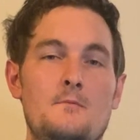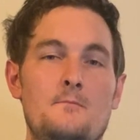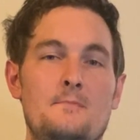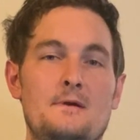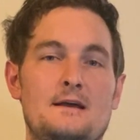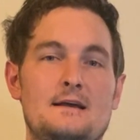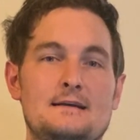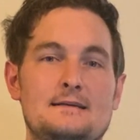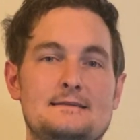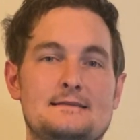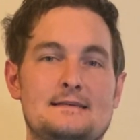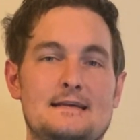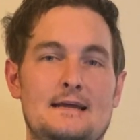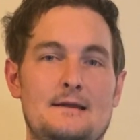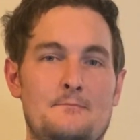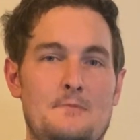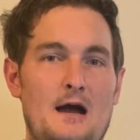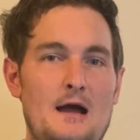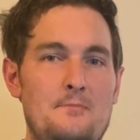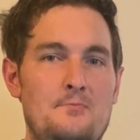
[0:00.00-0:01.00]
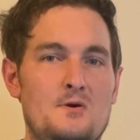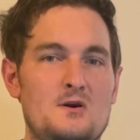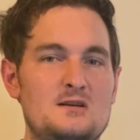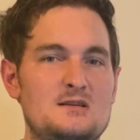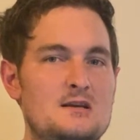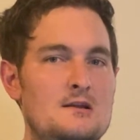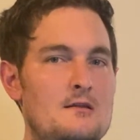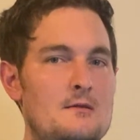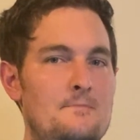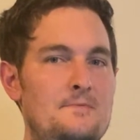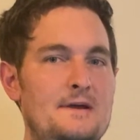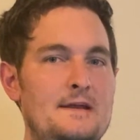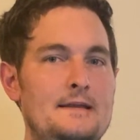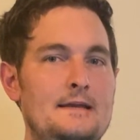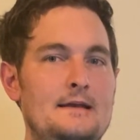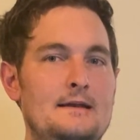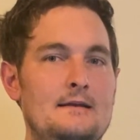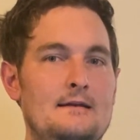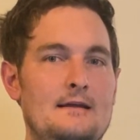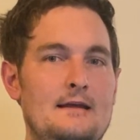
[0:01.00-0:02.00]
Because in my personal
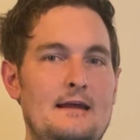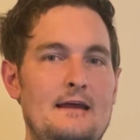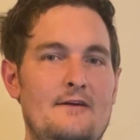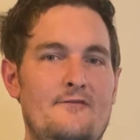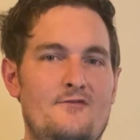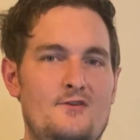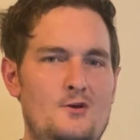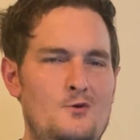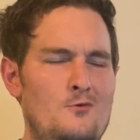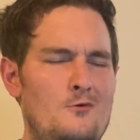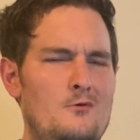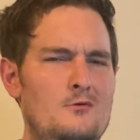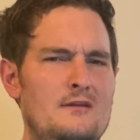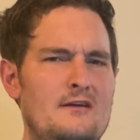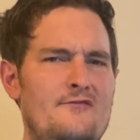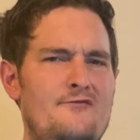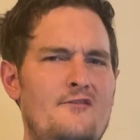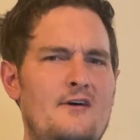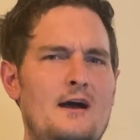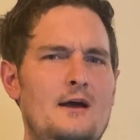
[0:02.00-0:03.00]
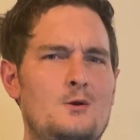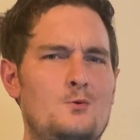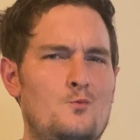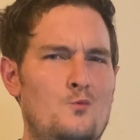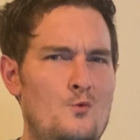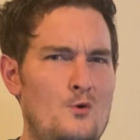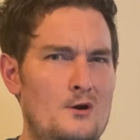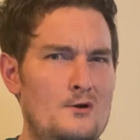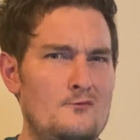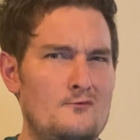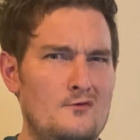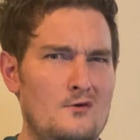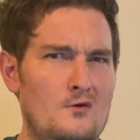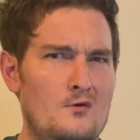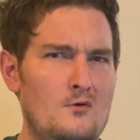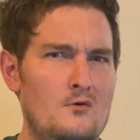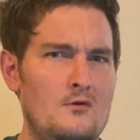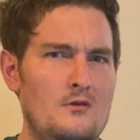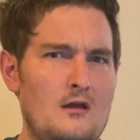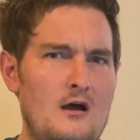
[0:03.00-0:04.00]
opinion, if you only find one
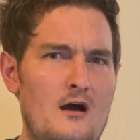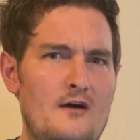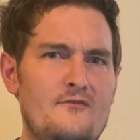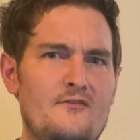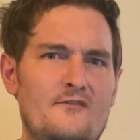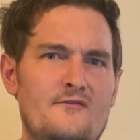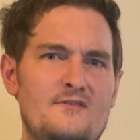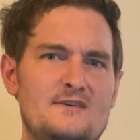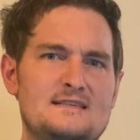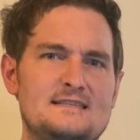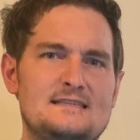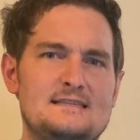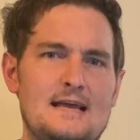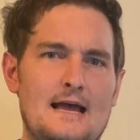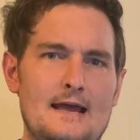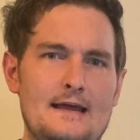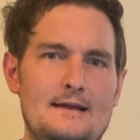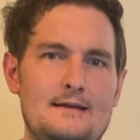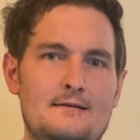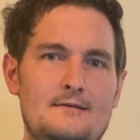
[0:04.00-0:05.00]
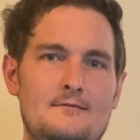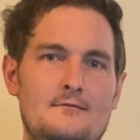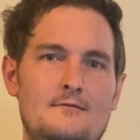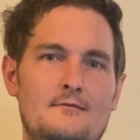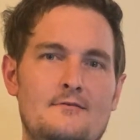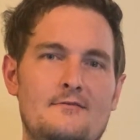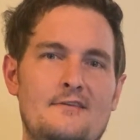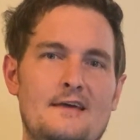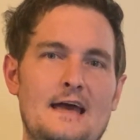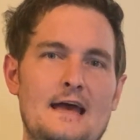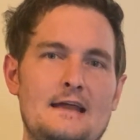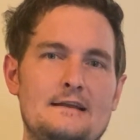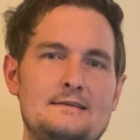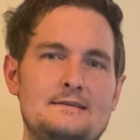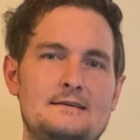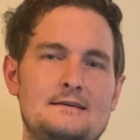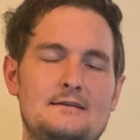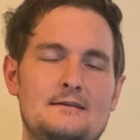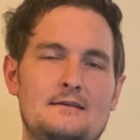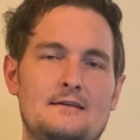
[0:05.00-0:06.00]
role off of a site
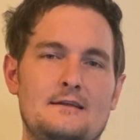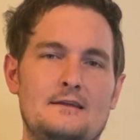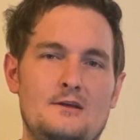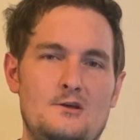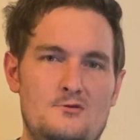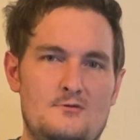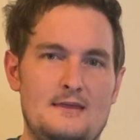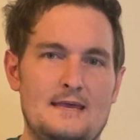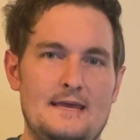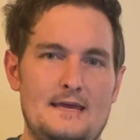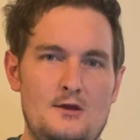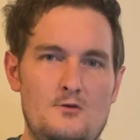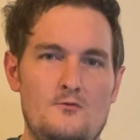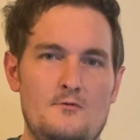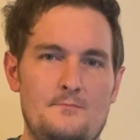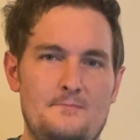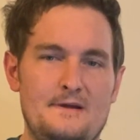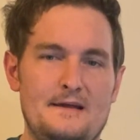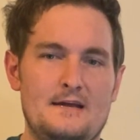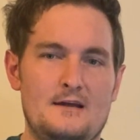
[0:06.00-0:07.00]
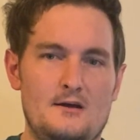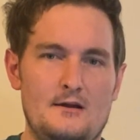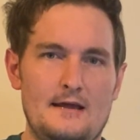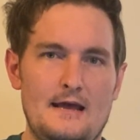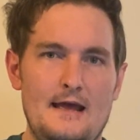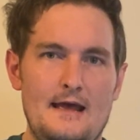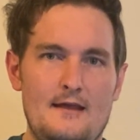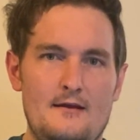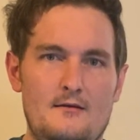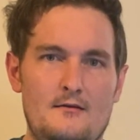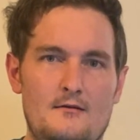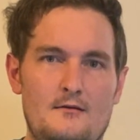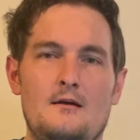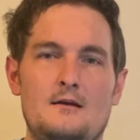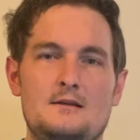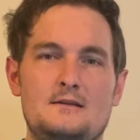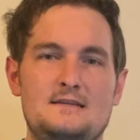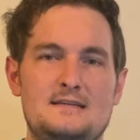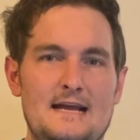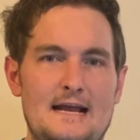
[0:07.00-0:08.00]
that you think you would be good at,
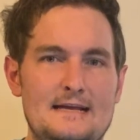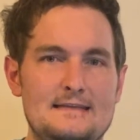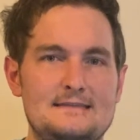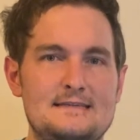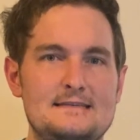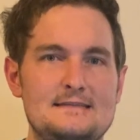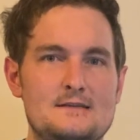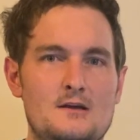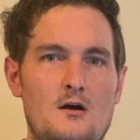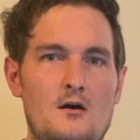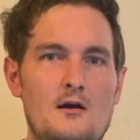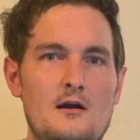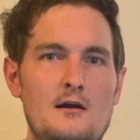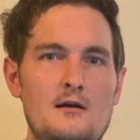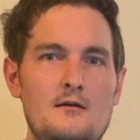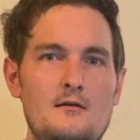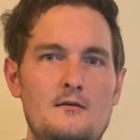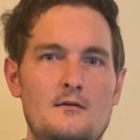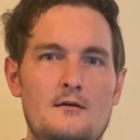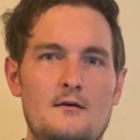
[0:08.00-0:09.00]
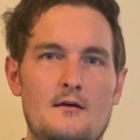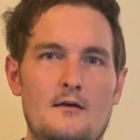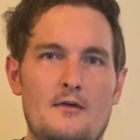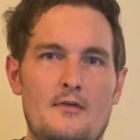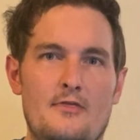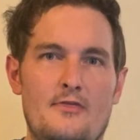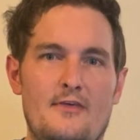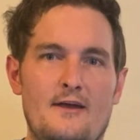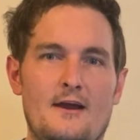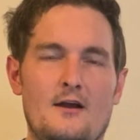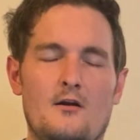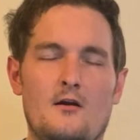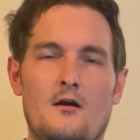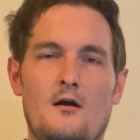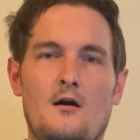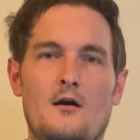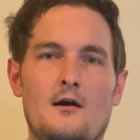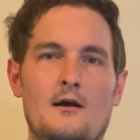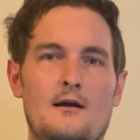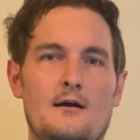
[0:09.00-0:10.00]
chances are there
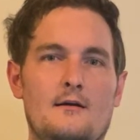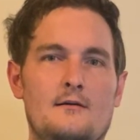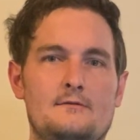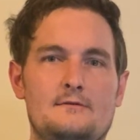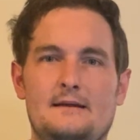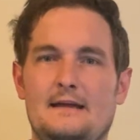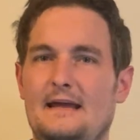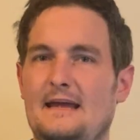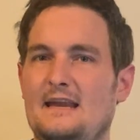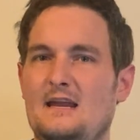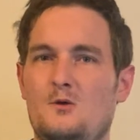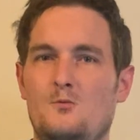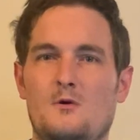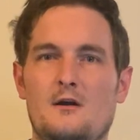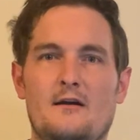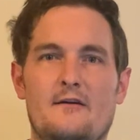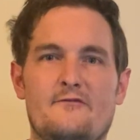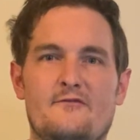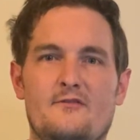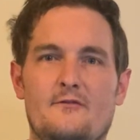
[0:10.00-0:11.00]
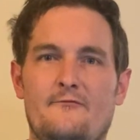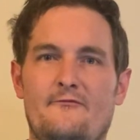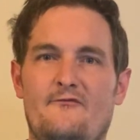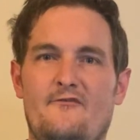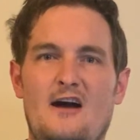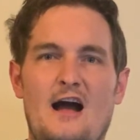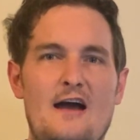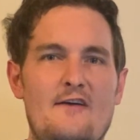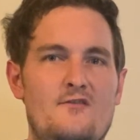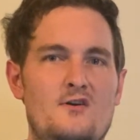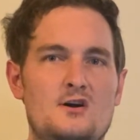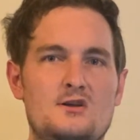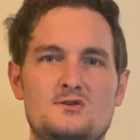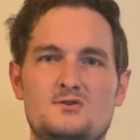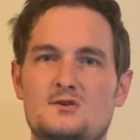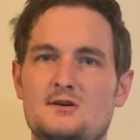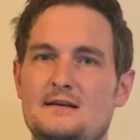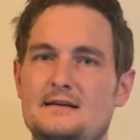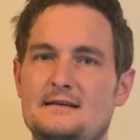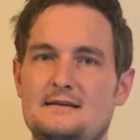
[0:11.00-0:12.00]
are anywhere from
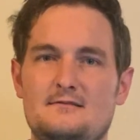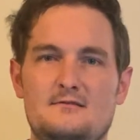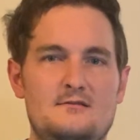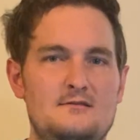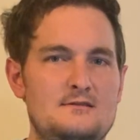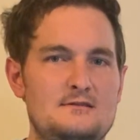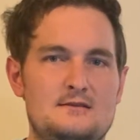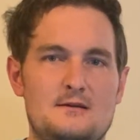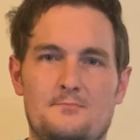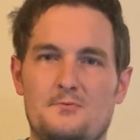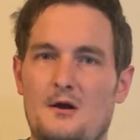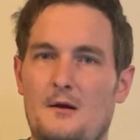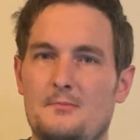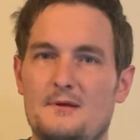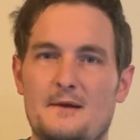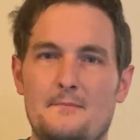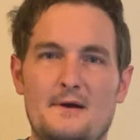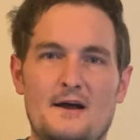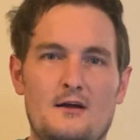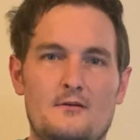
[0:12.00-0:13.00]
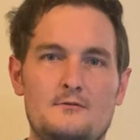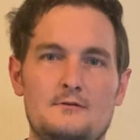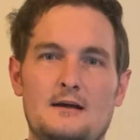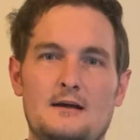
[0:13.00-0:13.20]
500 to probably about